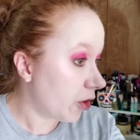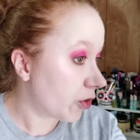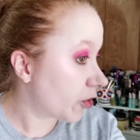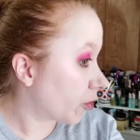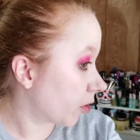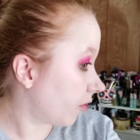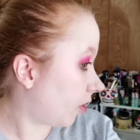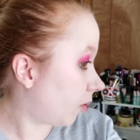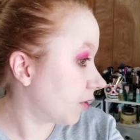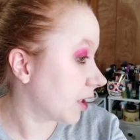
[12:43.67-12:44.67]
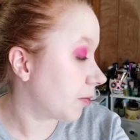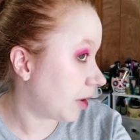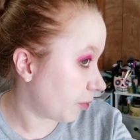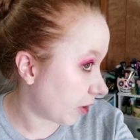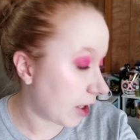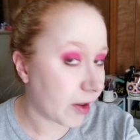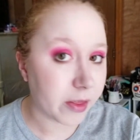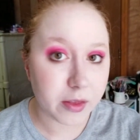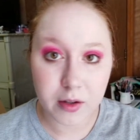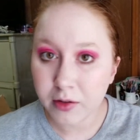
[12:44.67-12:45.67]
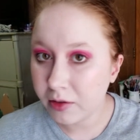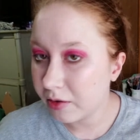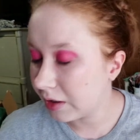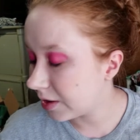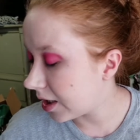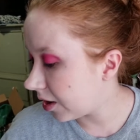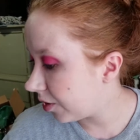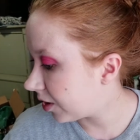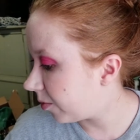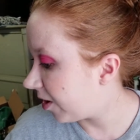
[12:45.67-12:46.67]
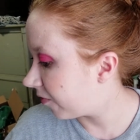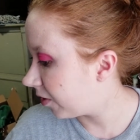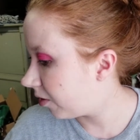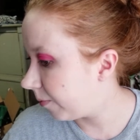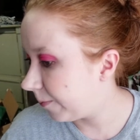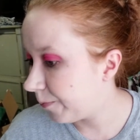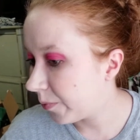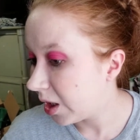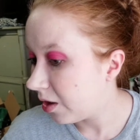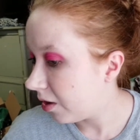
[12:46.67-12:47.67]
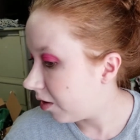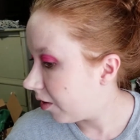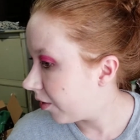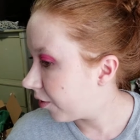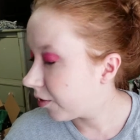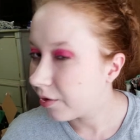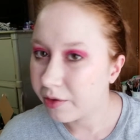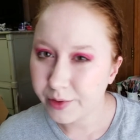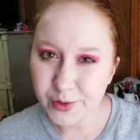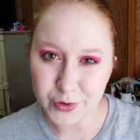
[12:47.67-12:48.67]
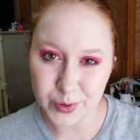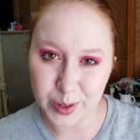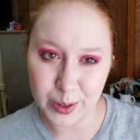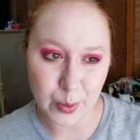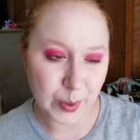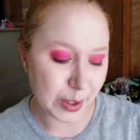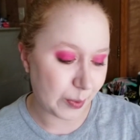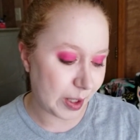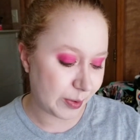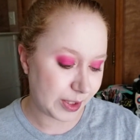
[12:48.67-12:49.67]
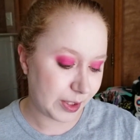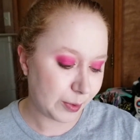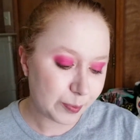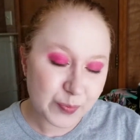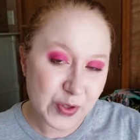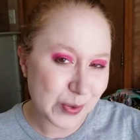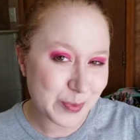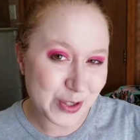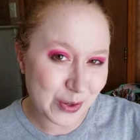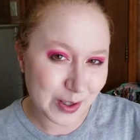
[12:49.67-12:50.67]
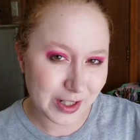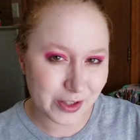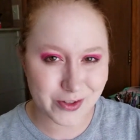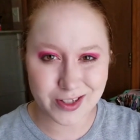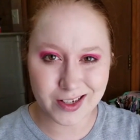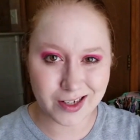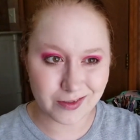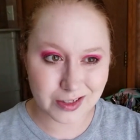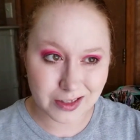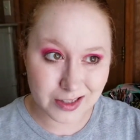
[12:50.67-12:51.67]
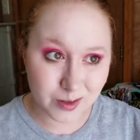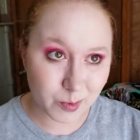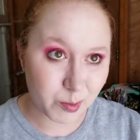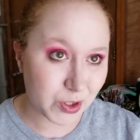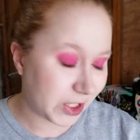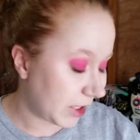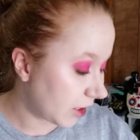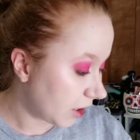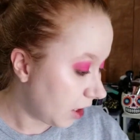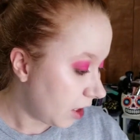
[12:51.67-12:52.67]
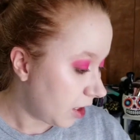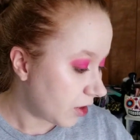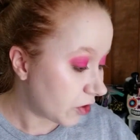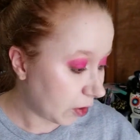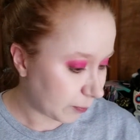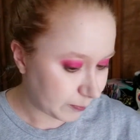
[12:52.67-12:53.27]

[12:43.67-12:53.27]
short of holding my breath the entire time I film, there's really no way around it. So I'm sorry, you're just gonna have to listen to me breathe. So,